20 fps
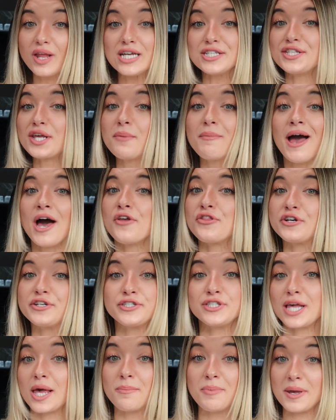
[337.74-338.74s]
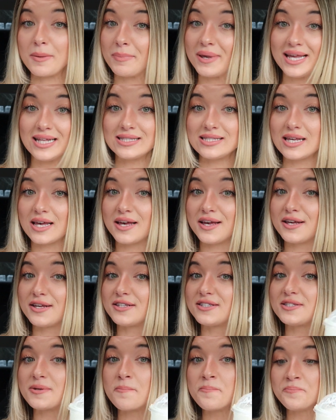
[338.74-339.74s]
somehow they're skipping
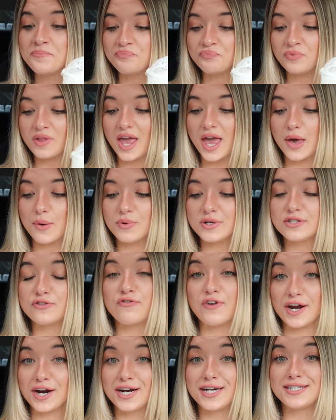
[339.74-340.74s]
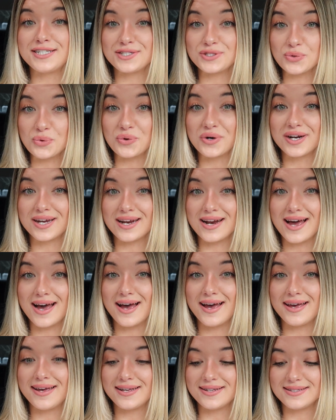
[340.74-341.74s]
pizzas. It was very
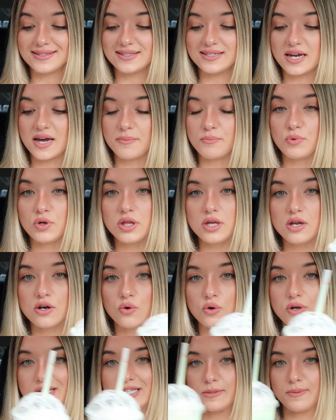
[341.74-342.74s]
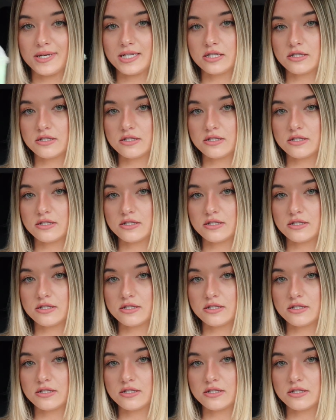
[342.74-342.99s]
disorganized. I'm really annoyed this